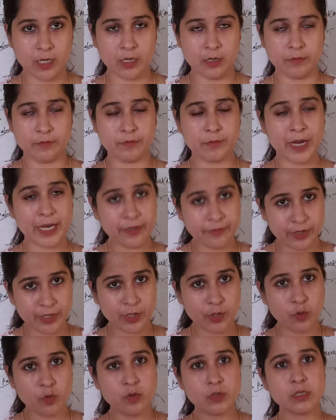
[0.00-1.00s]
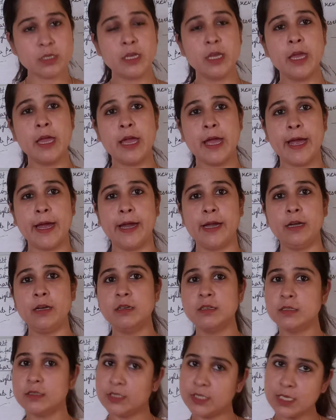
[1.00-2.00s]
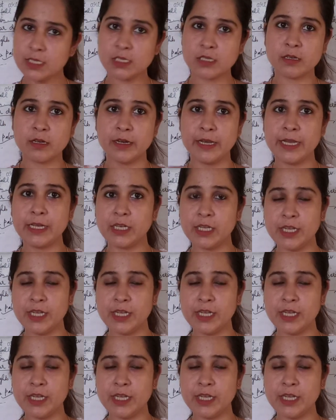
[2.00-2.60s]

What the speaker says: my videos and just connect